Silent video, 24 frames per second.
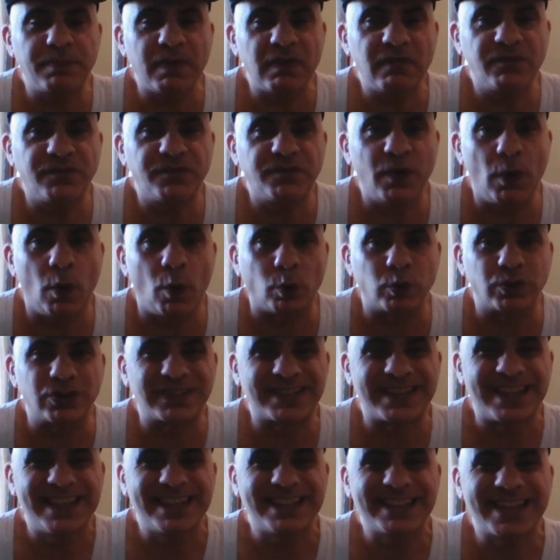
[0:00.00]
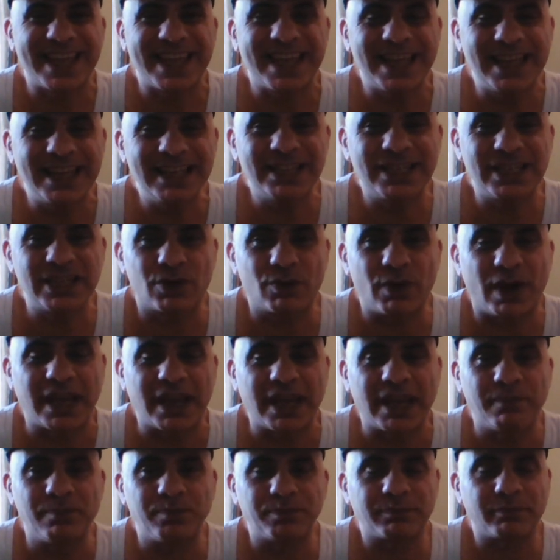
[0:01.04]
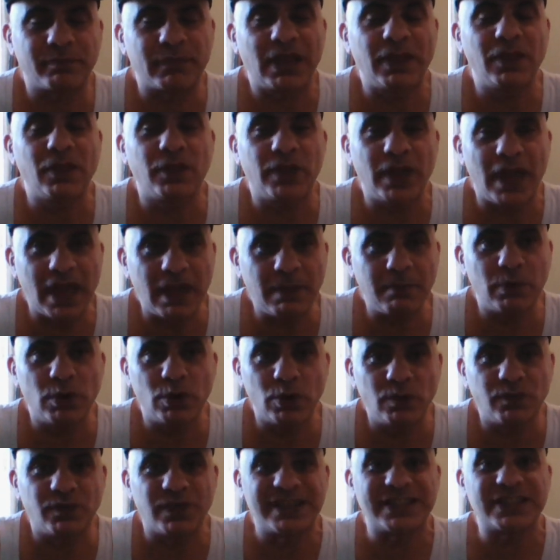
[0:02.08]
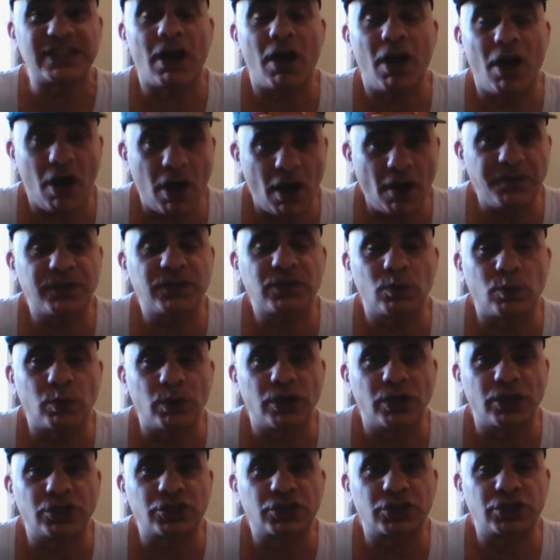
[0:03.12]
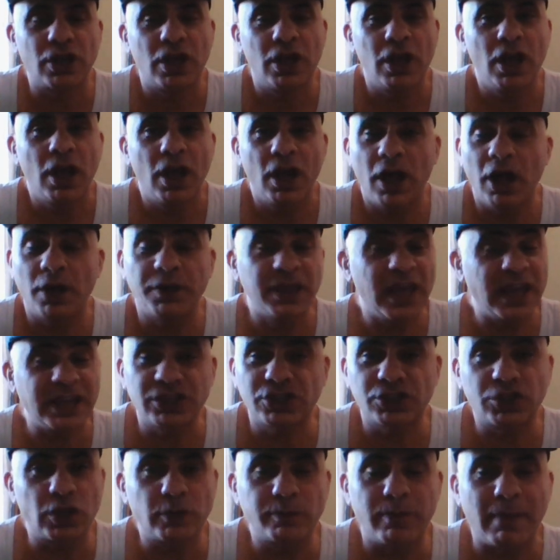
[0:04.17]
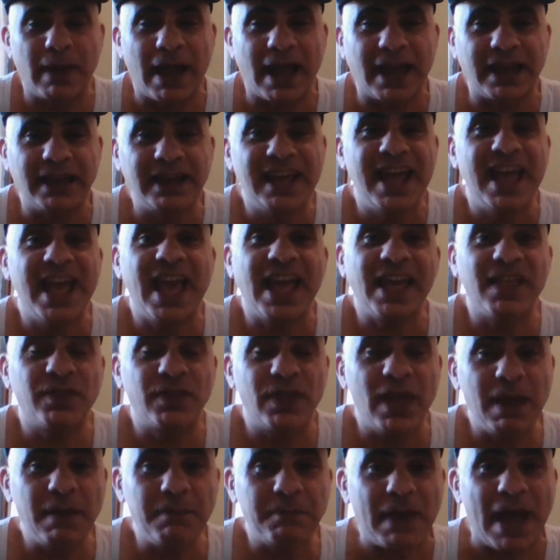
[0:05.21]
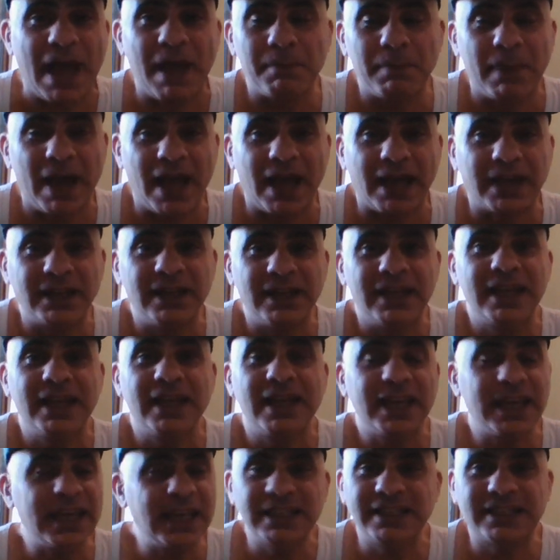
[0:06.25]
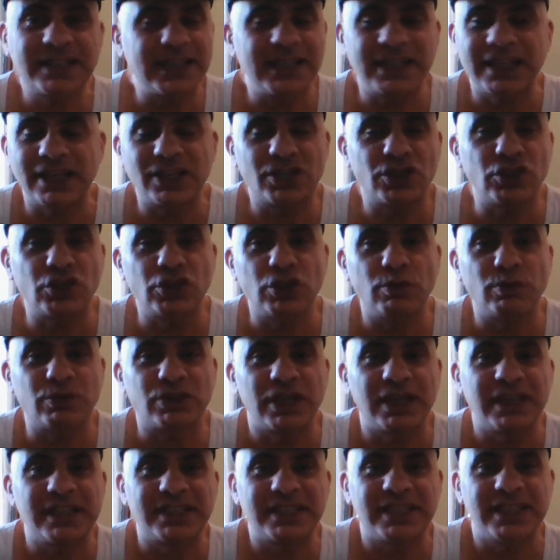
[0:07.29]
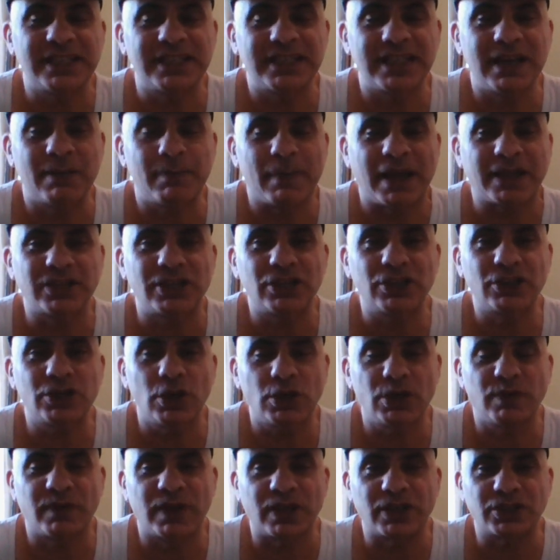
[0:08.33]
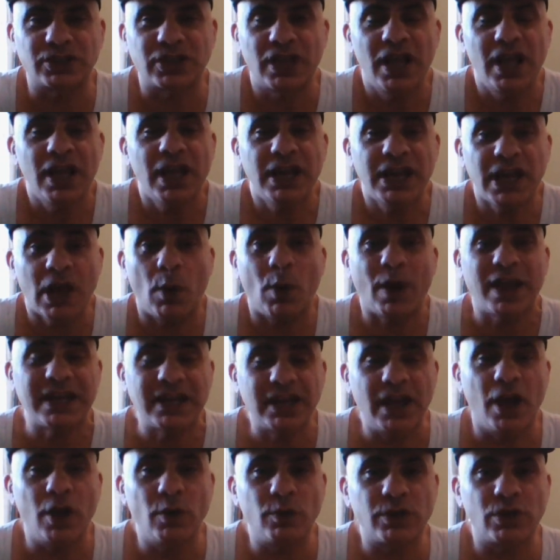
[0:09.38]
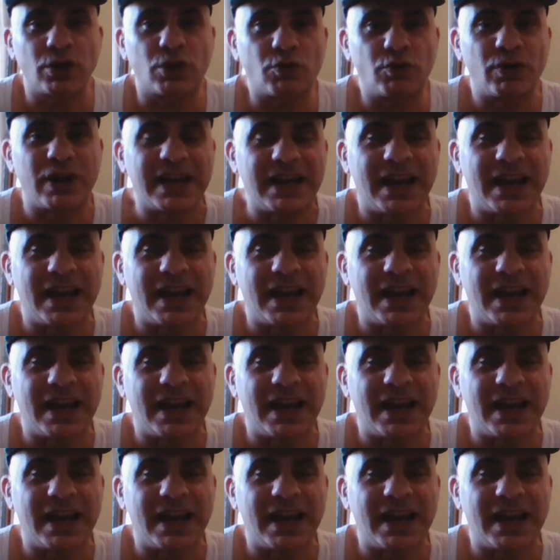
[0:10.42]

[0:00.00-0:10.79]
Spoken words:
been forced to integrate their movies afterwards, their Superman and their Batman, into this new DC cinematic universe. Now, I know that Green